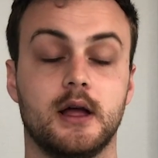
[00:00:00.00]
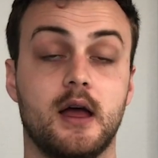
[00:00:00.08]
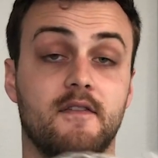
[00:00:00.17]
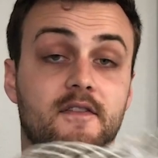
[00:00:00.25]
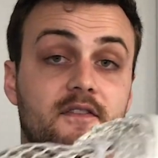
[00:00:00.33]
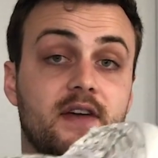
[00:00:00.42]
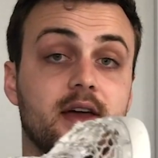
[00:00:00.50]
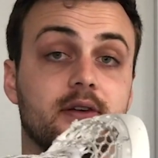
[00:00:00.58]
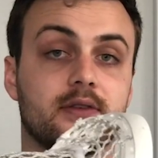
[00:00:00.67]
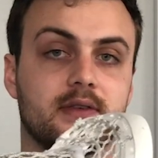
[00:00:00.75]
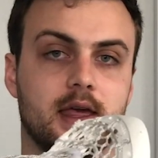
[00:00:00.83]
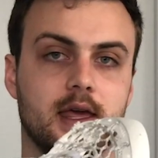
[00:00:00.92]

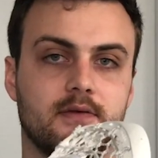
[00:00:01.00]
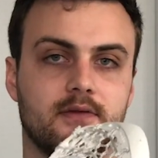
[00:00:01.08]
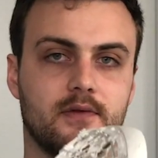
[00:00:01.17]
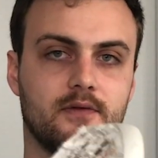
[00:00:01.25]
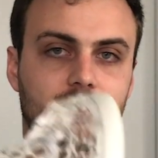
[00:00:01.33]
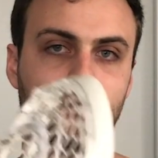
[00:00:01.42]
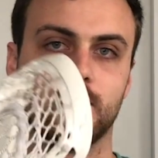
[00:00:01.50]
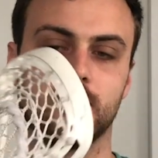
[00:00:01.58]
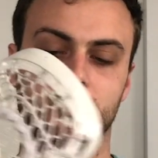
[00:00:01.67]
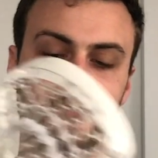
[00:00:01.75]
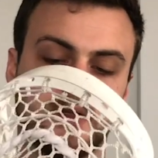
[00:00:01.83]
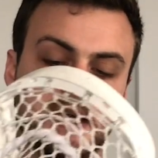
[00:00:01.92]
fail-safe
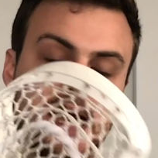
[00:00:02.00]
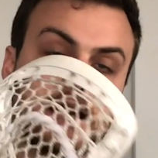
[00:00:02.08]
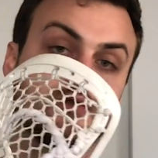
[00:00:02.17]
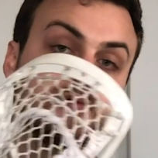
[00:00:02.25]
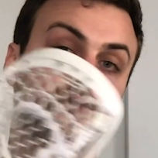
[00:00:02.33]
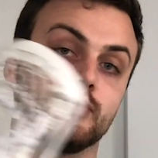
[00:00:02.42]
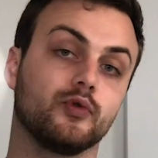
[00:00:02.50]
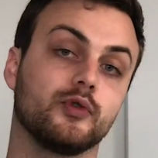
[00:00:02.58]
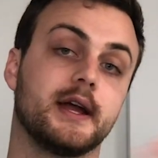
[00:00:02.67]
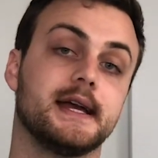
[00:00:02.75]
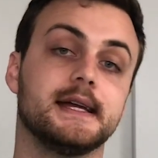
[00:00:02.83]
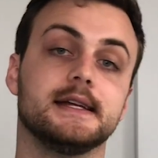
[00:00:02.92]
for the actual
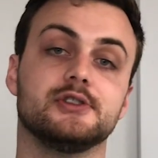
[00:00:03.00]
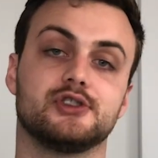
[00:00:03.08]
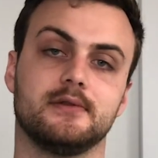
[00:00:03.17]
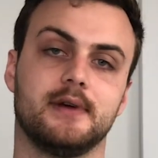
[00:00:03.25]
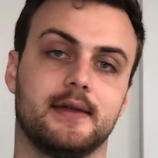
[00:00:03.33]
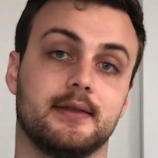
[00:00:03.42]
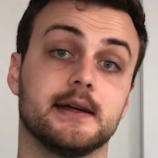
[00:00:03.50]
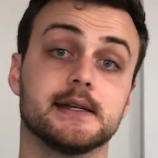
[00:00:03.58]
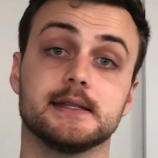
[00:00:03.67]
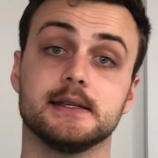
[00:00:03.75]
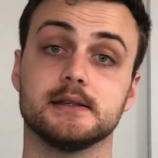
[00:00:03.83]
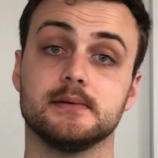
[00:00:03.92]
range of
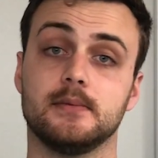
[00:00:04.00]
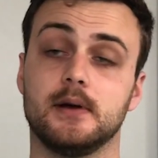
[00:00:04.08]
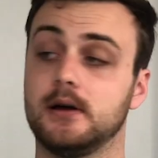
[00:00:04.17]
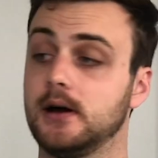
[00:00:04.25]
athleticism